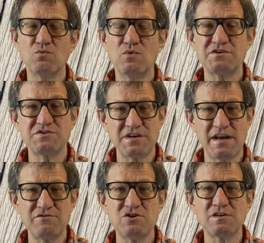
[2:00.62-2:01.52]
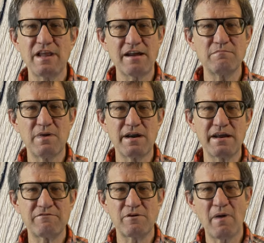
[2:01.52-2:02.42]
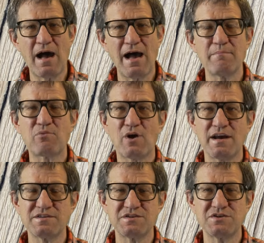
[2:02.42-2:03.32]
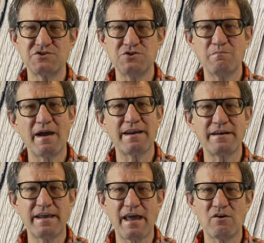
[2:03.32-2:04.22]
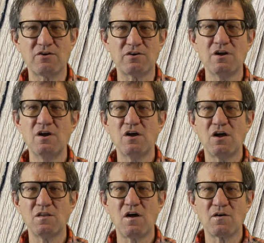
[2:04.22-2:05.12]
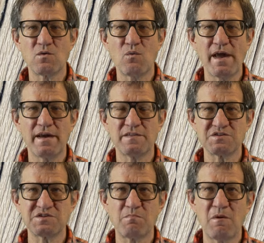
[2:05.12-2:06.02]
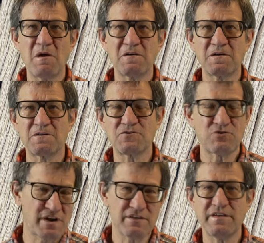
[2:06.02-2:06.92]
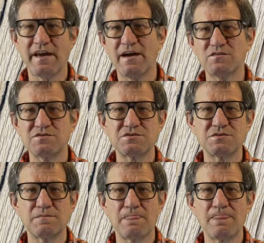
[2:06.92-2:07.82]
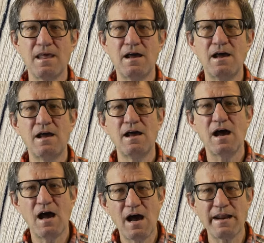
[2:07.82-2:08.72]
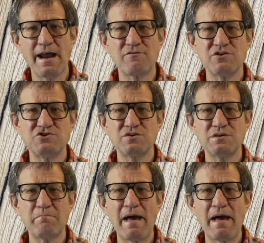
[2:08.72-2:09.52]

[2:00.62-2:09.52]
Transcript: which saves you a lot of money from high prices you might encounter along the way in the smaller trail towns. On average, you can